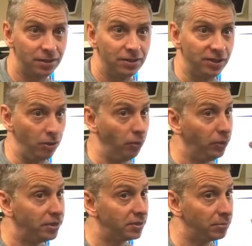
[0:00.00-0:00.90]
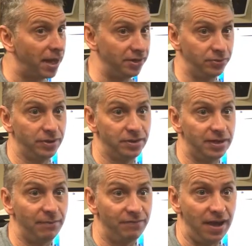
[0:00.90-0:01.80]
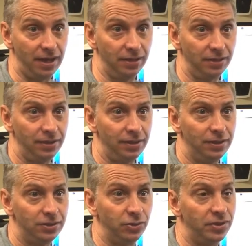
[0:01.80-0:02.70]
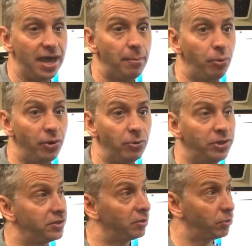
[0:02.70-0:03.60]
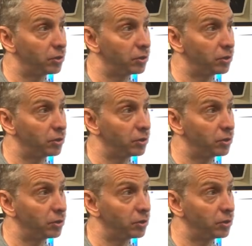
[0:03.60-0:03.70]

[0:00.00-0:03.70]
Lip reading: They only supply us with the step file. So at that point, we still work